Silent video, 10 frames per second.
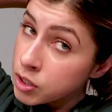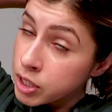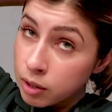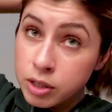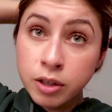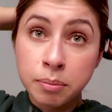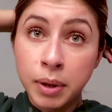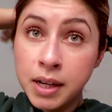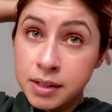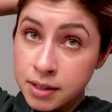Shelter in
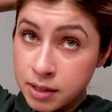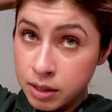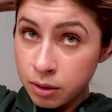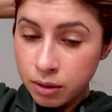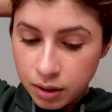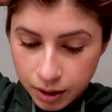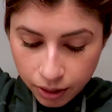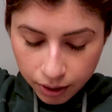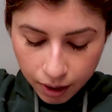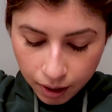place is still a
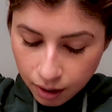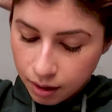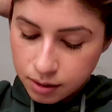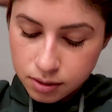thing,